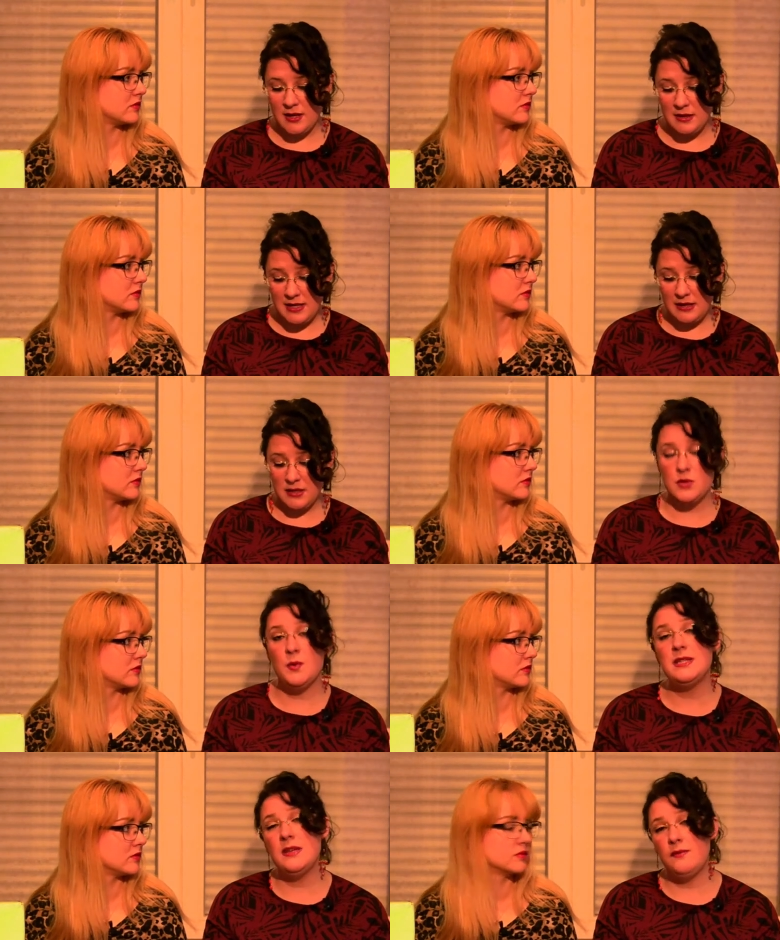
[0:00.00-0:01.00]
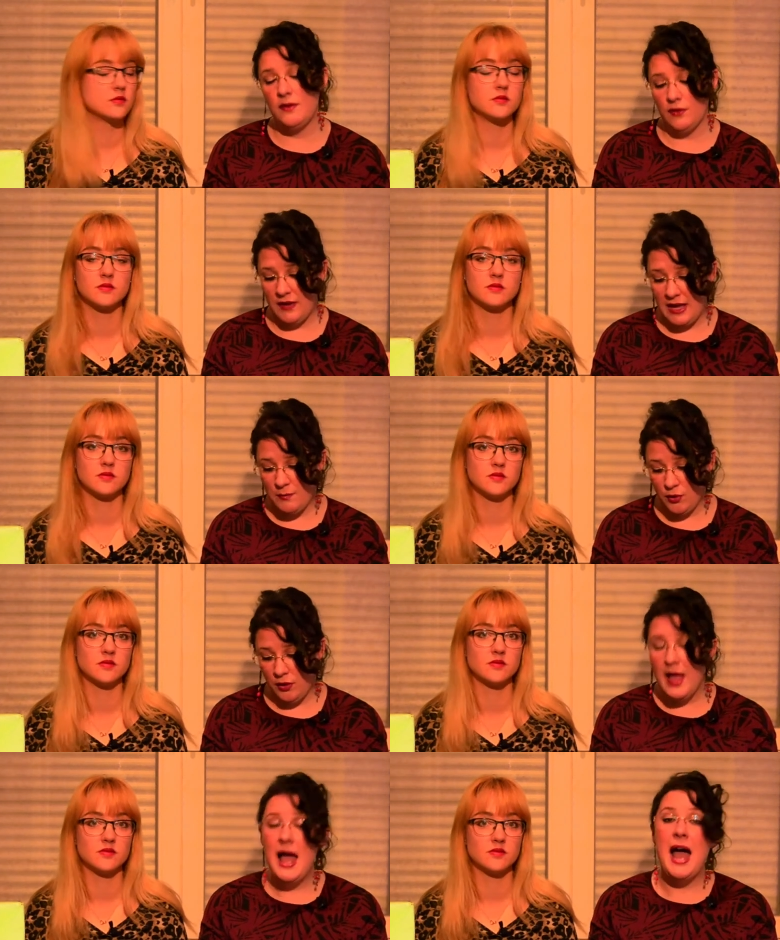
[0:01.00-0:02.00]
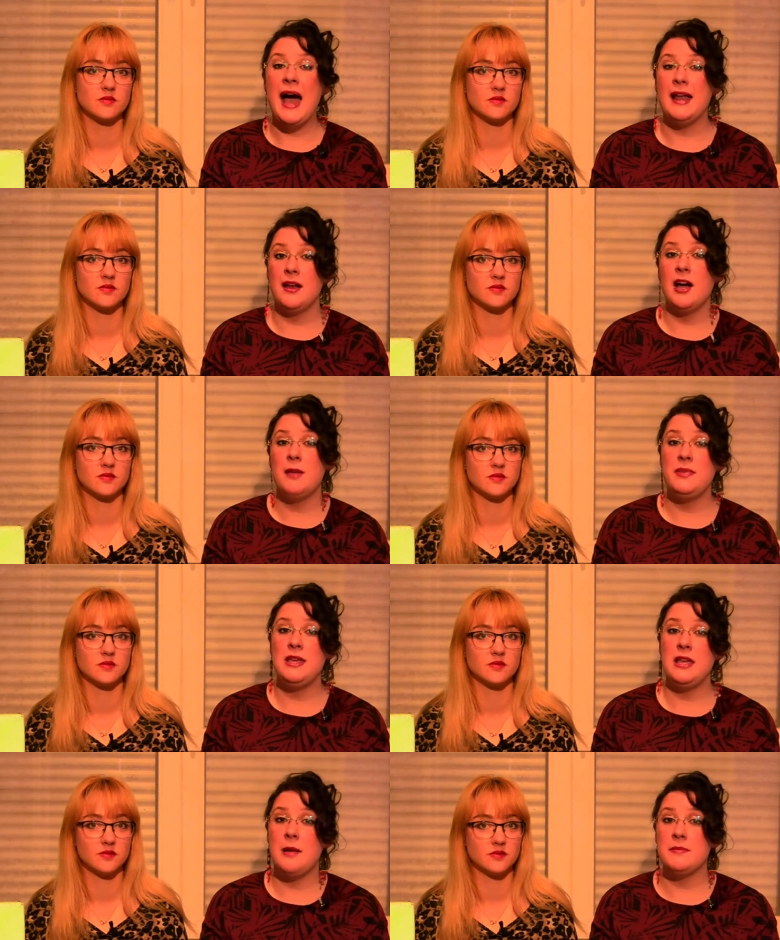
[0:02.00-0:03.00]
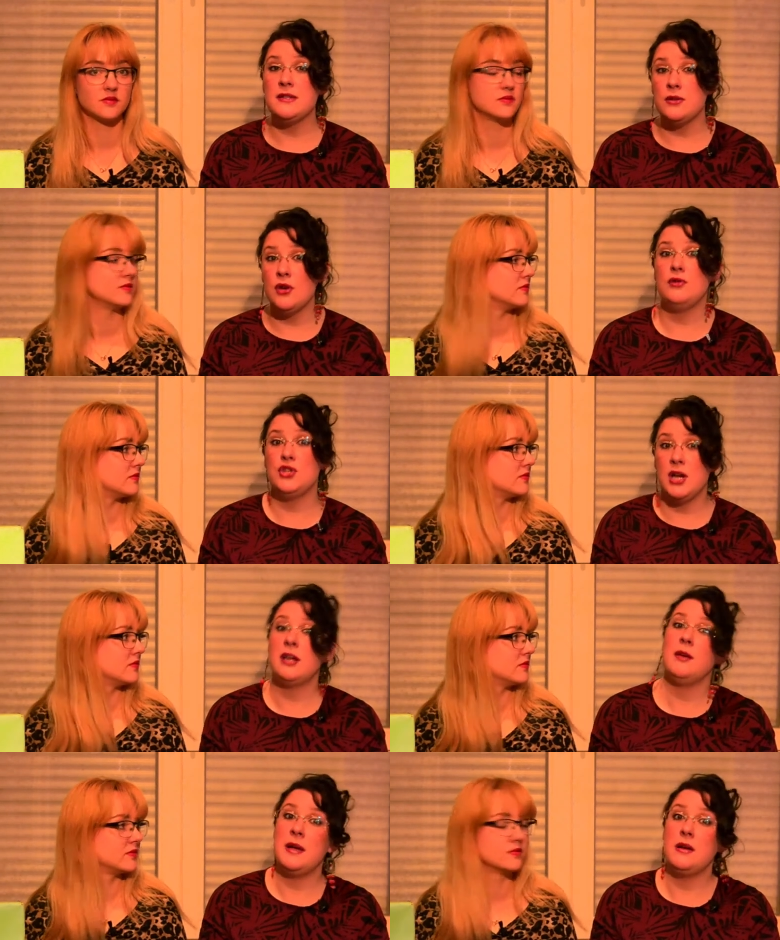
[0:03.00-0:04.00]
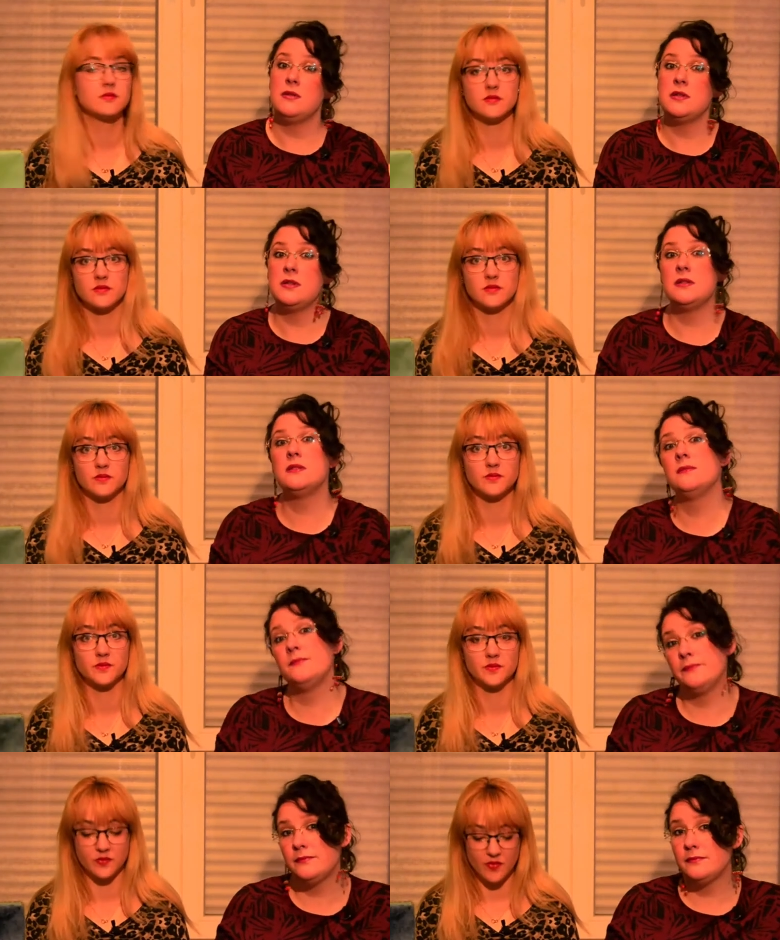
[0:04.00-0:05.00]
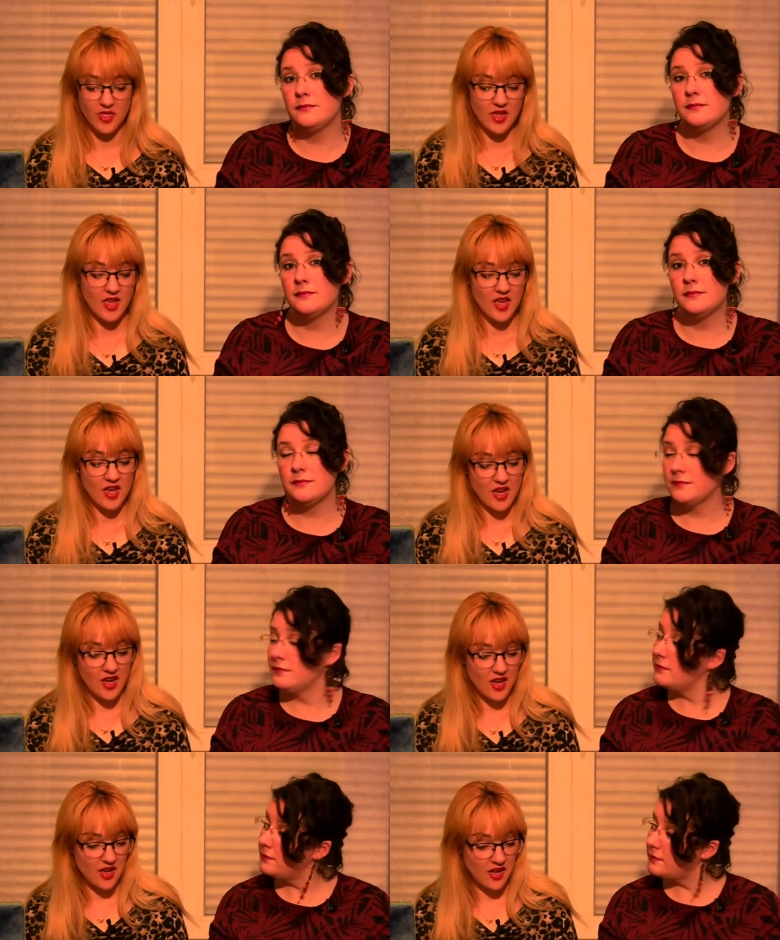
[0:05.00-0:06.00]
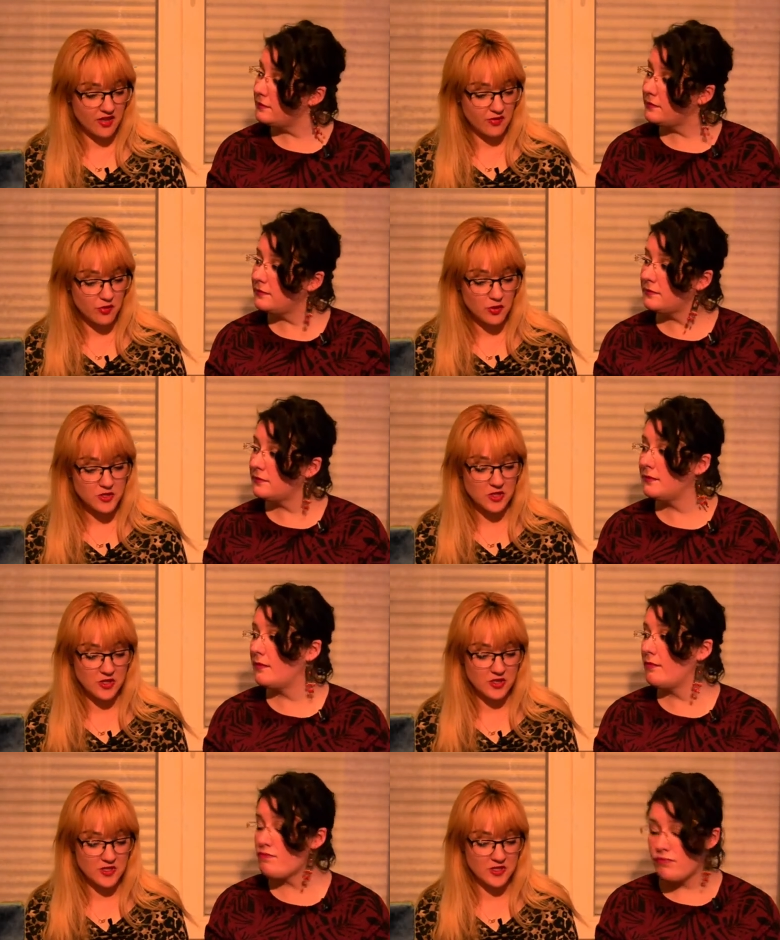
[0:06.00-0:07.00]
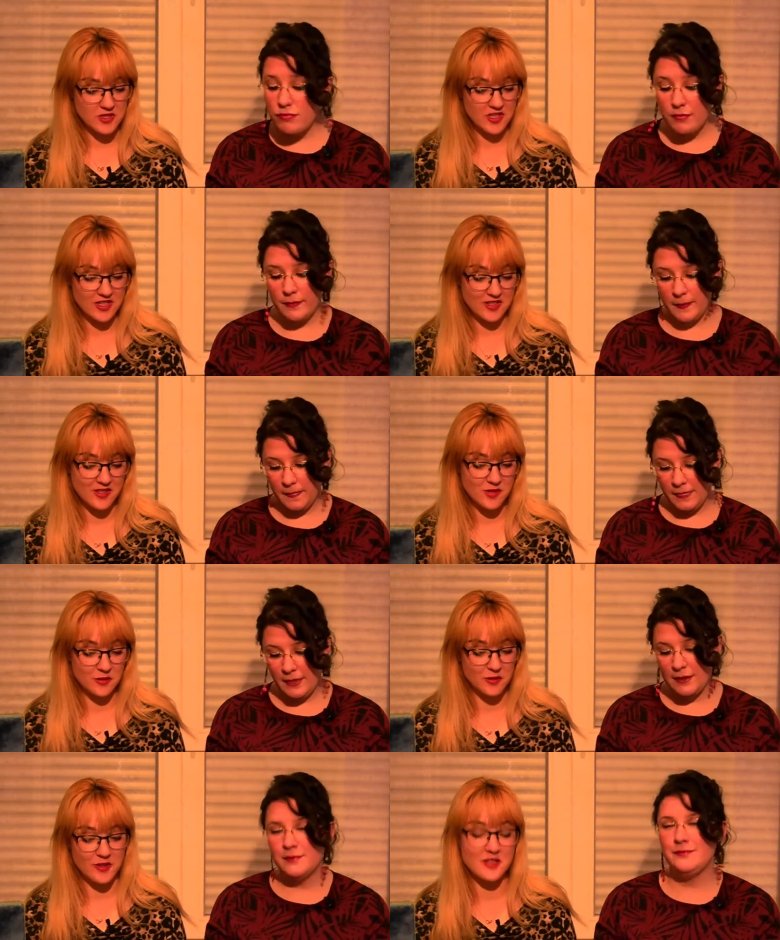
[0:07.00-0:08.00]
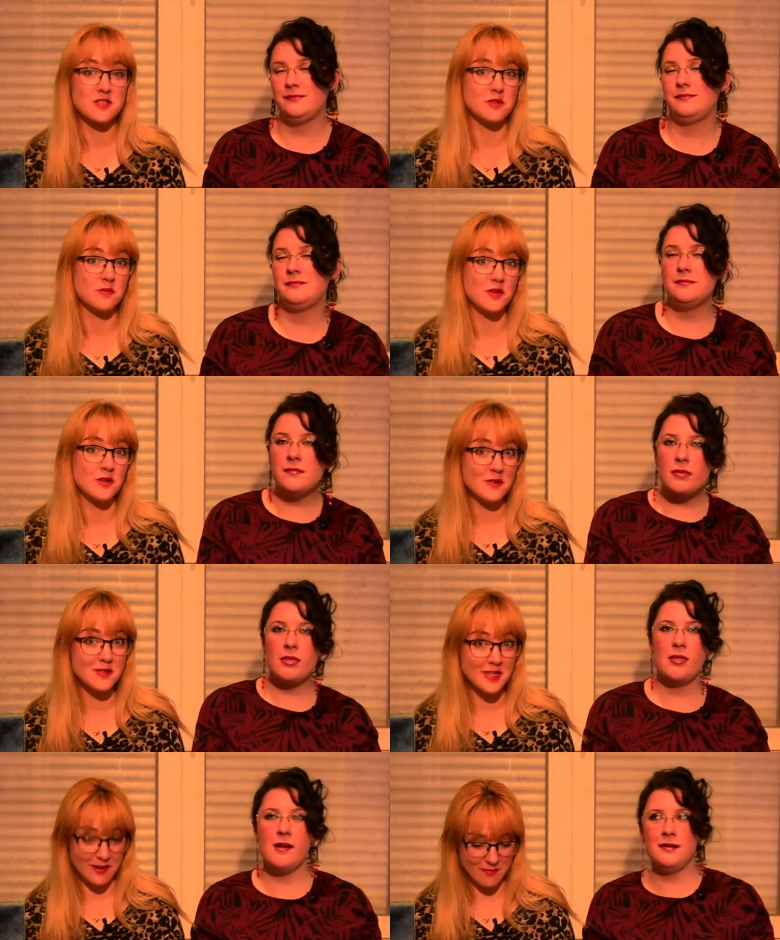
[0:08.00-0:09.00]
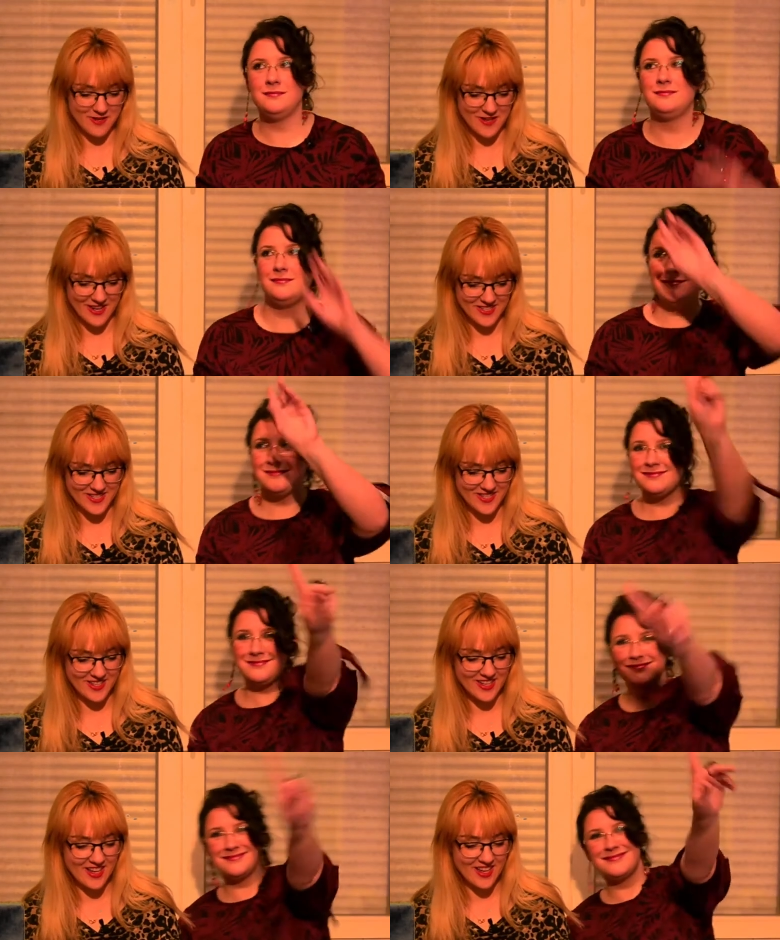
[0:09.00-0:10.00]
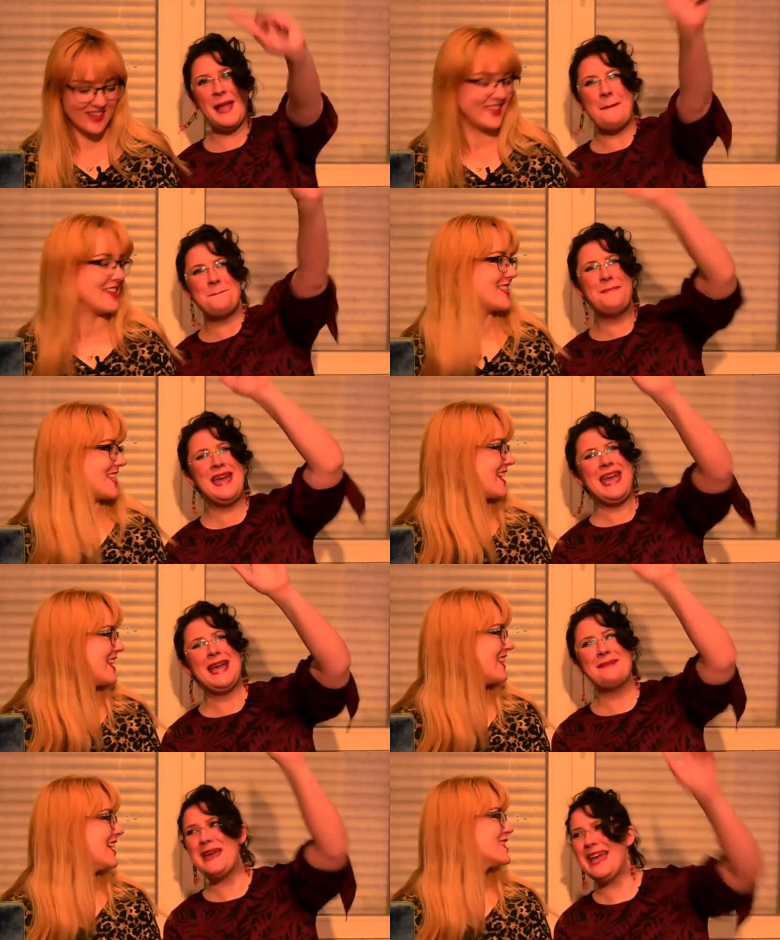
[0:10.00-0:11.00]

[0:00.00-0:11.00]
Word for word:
Speaker 1: Sunday, the 25th of April at 9 pm. So go check them out.
Speaker 2: Uh, and if you want to learn to dance or into music production, yes, that,